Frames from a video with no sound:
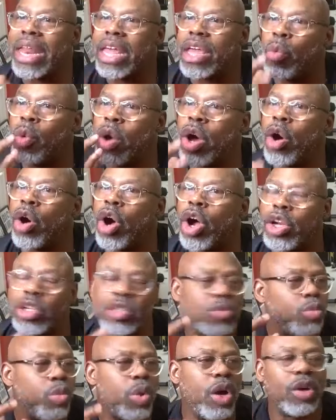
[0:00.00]
will
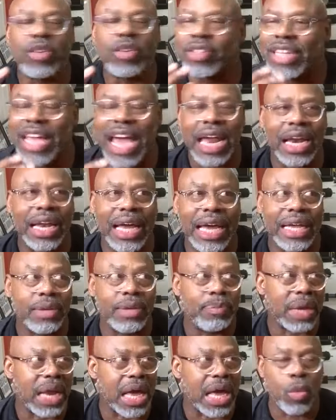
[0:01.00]
kind of like
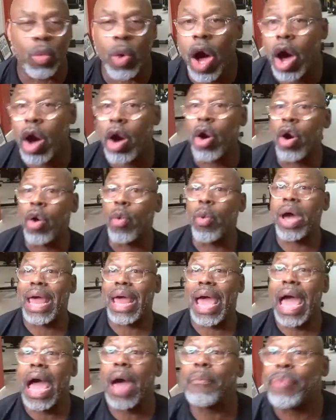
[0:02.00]
be like, whoa, what
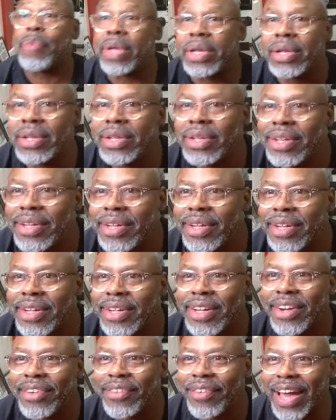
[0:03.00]
happened?
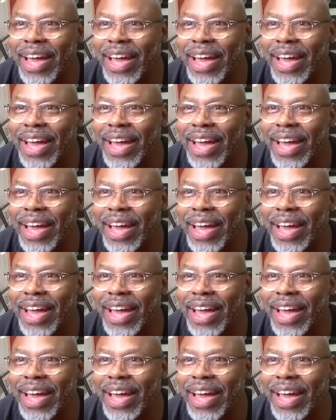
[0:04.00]
Right?